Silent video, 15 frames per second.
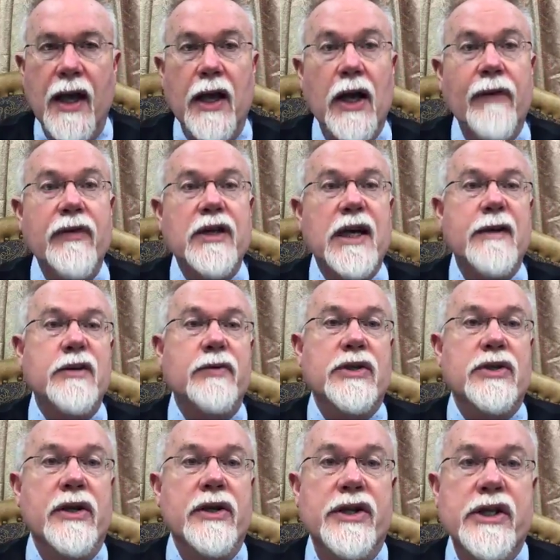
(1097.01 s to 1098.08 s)
And oftentimes we
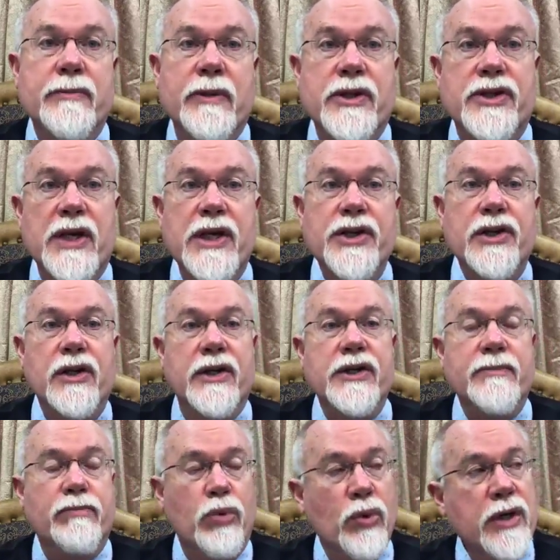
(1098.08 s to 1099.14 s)
saw the
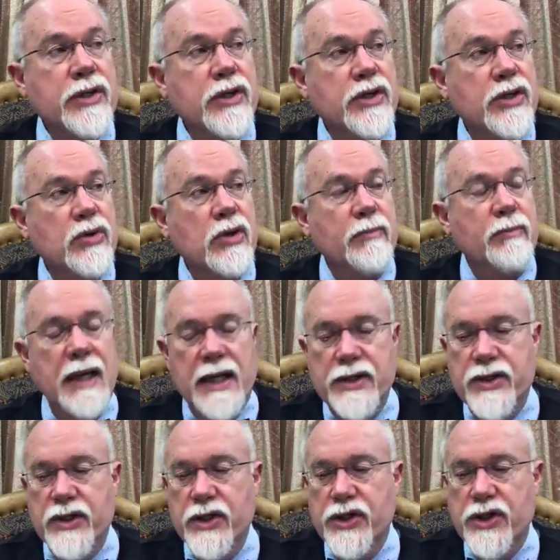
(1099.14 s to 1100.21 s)
dispensationalists point to a
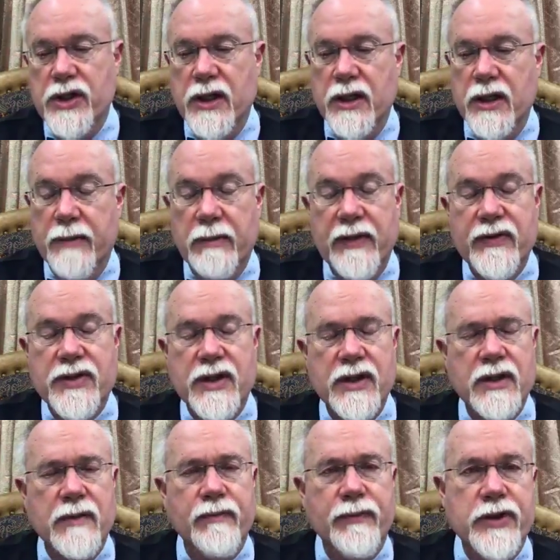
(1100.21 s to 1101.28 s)
passage in, I believe it's
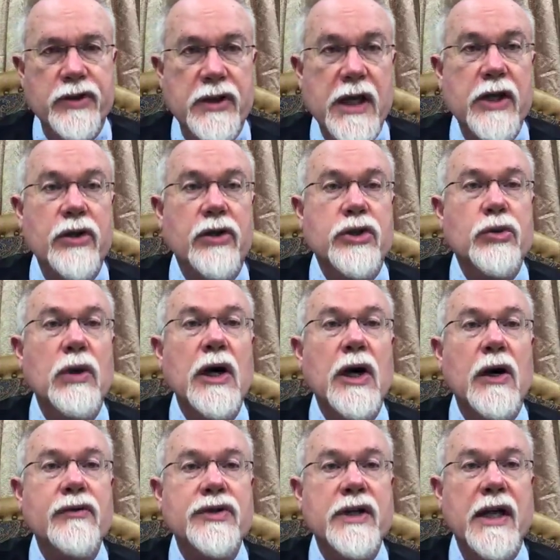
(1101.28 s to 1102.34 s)
in Daniel
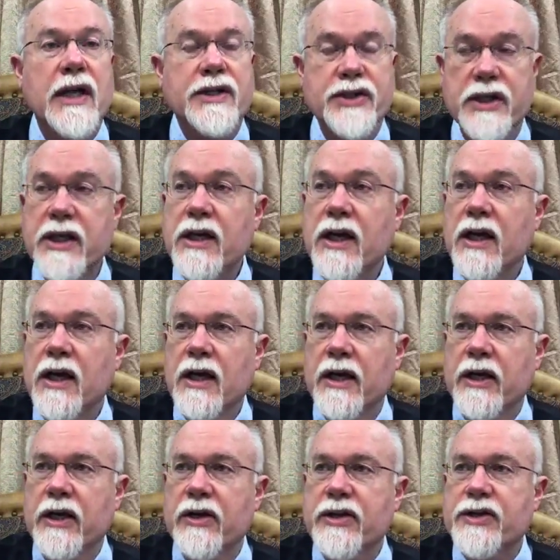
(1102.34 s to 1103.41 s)
12, saying, see,
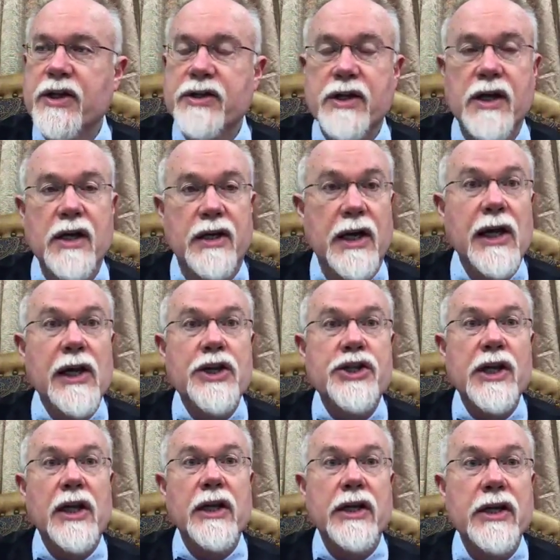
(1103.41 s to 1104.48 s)
here it says, knowledge
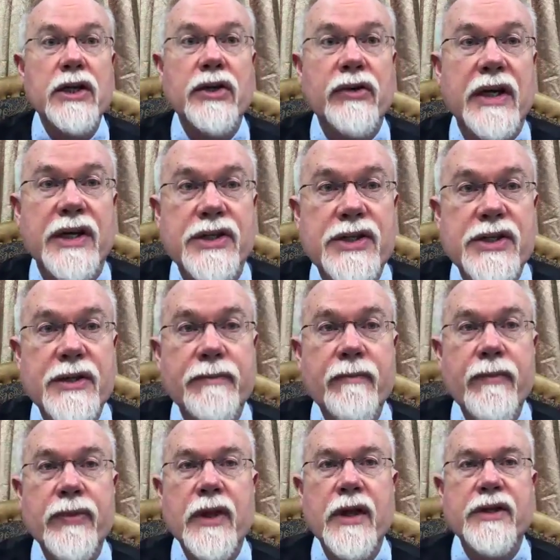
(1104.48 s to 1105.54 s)
shall increase.
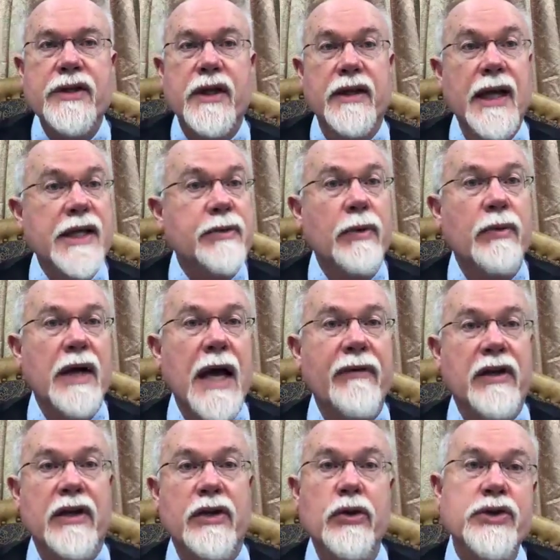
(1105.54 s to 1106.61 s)
So, and that's what we're
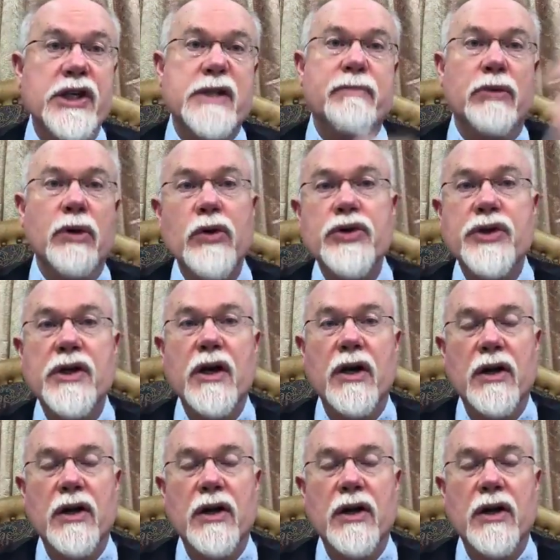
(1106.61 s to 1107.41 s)
having, a huge explosion.